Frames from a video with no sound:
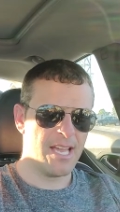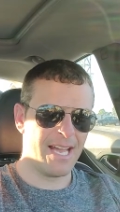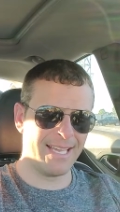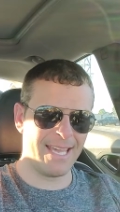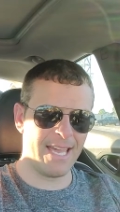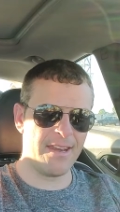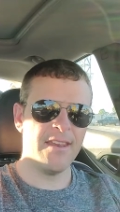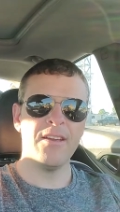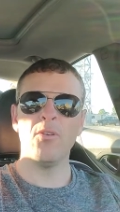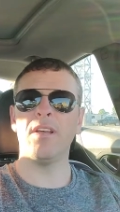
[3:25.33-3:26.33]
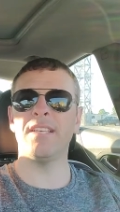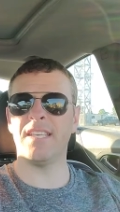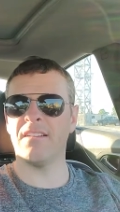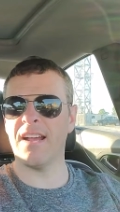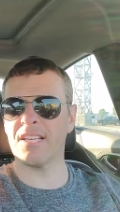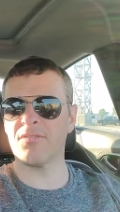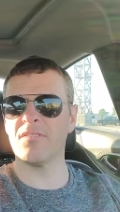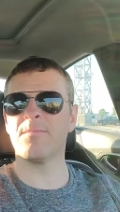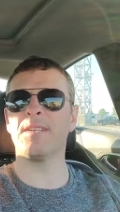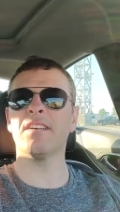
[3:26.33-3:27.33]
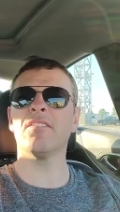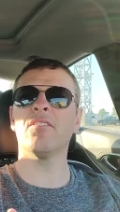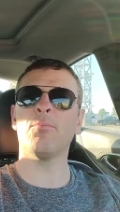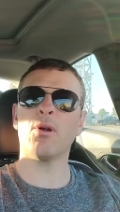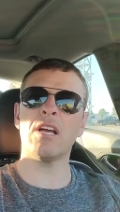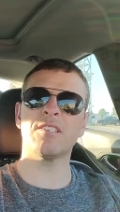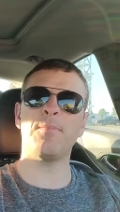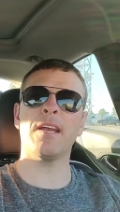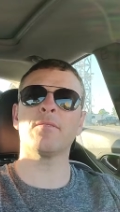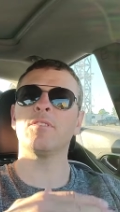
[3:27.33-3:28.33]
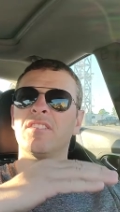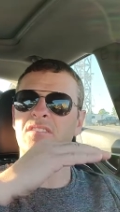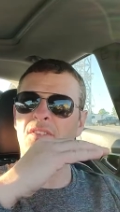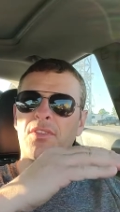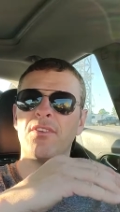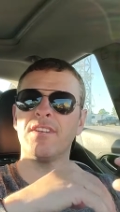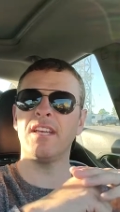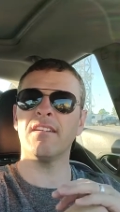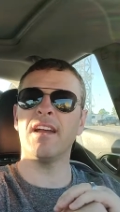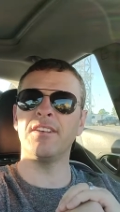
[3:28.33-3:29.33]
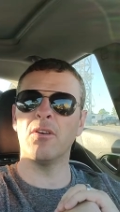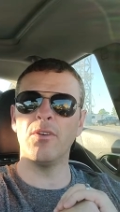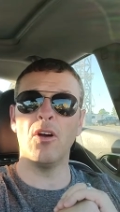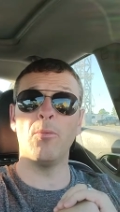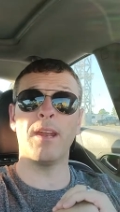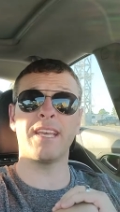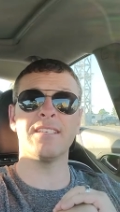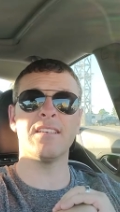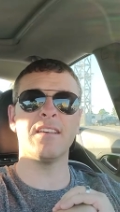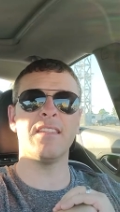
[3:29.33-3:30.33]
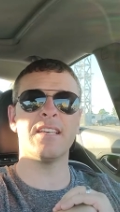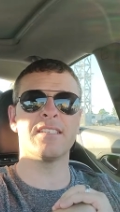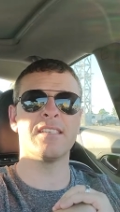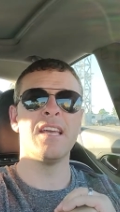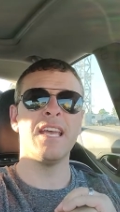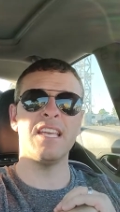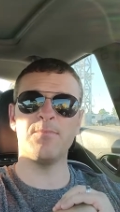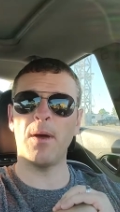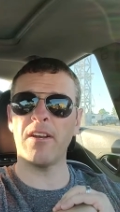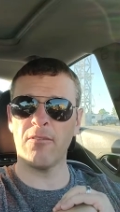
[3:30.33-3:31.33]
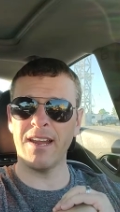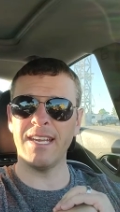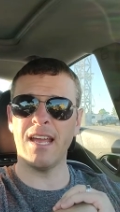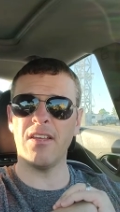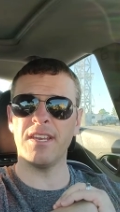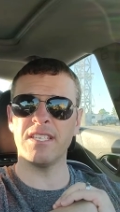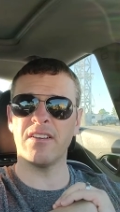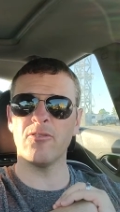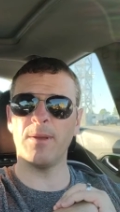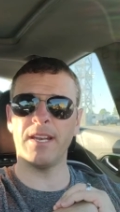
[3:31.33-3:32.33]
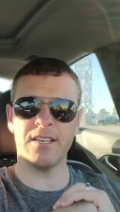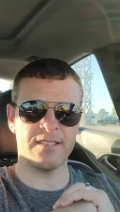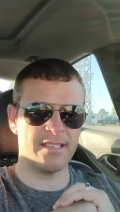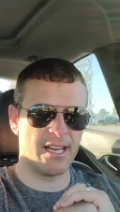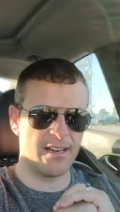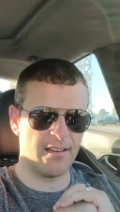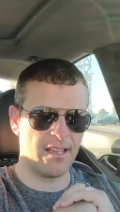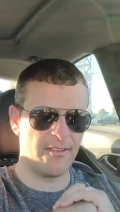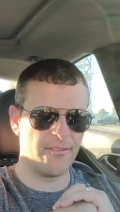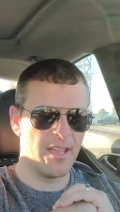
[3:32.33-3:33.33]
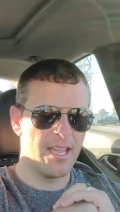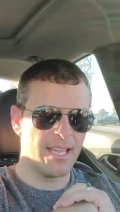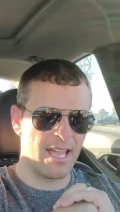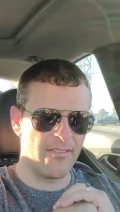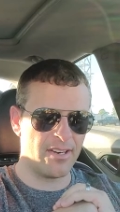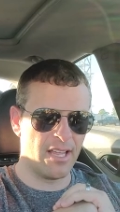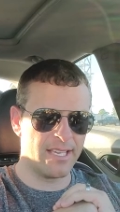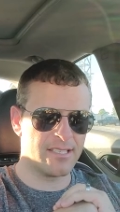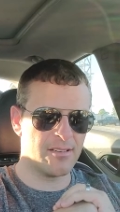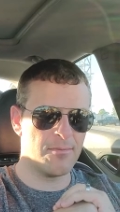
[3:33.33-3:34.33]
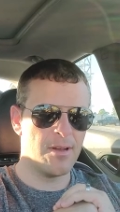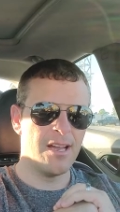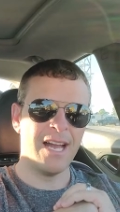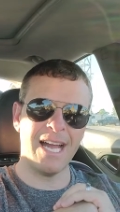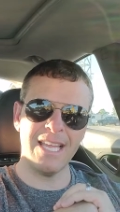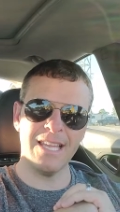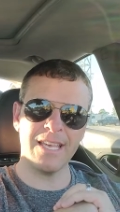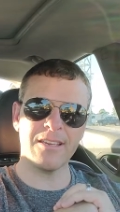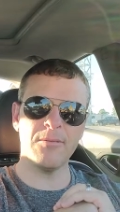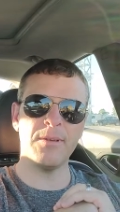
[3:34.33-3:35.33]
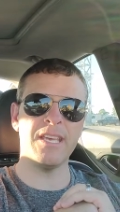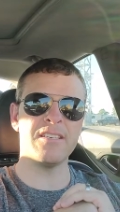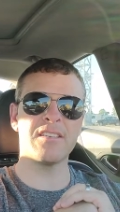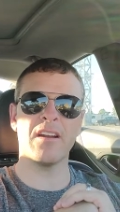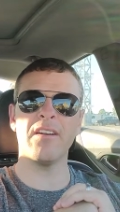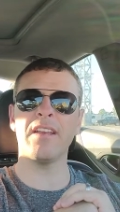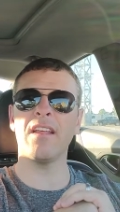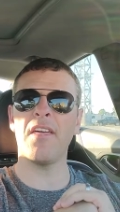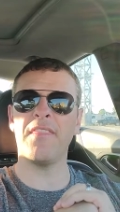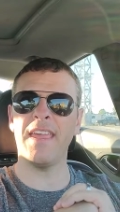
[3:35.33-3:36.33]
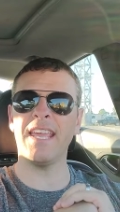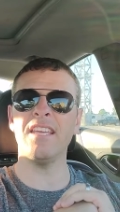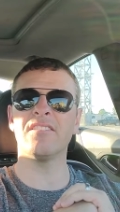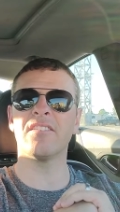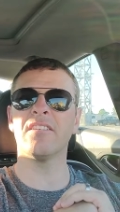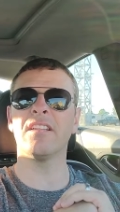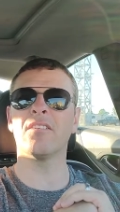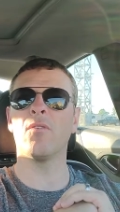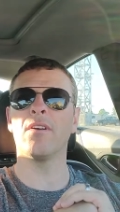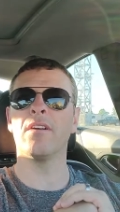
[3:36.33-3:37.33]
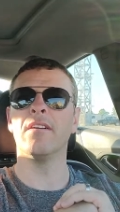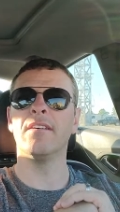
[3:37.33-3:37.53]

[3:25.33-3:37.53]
Again, is he grassroots material, prospect, which is the third tier? I don't know, but I can tell you this. He's better right now than he's ever been in his entire life. Kevin likes him. I like him. He's starting. I think he's turning the corner.